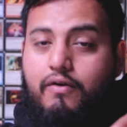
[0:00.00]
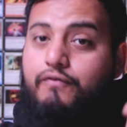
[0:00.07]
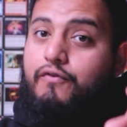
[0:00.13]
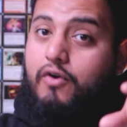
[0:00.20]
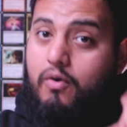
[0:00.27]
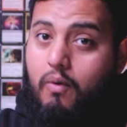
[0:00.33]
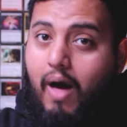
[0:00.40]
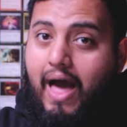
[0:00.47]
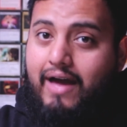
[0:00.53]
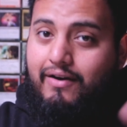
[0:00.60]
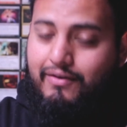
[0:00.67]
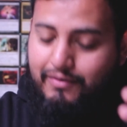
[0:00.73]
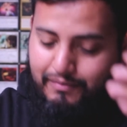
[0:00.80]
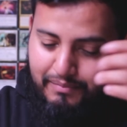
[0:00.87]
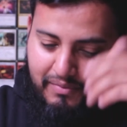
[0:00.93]
for a
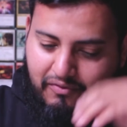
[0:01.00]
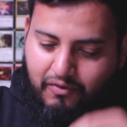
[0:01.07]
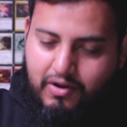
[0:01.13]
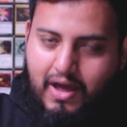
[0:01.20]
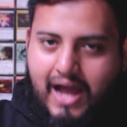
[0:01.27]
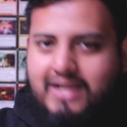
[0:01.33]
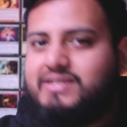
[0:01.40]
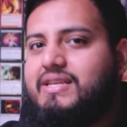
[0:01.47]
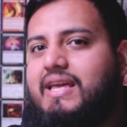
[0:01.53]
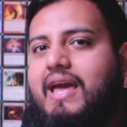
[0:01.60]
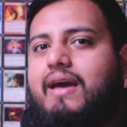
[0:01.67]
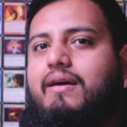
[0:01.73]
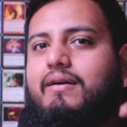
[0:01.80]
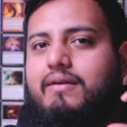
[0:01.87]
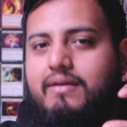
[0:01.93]
while before you actually
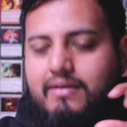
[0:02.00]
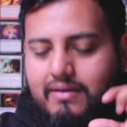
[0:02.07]
get